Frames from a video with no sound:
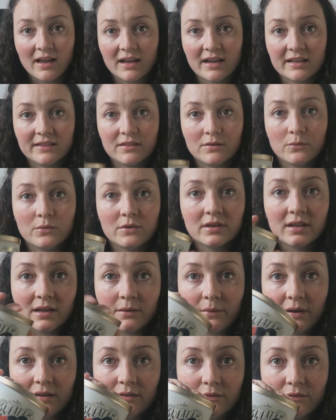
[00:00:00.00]
And the one
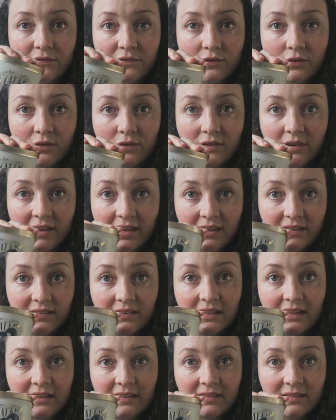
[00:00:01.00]
I went for is
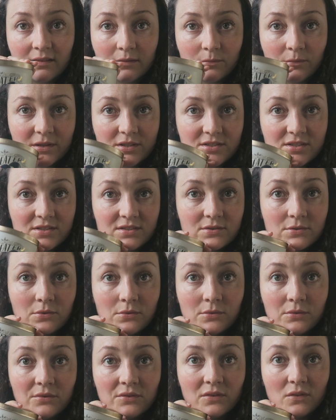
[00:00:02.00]
this, which is
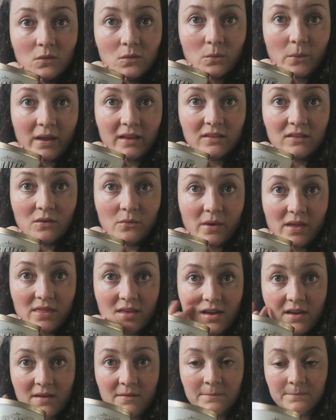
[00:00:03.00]
called Sweater
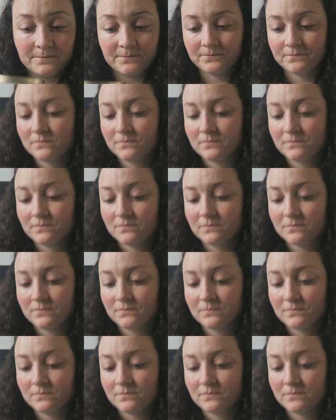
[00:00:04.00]
Weather.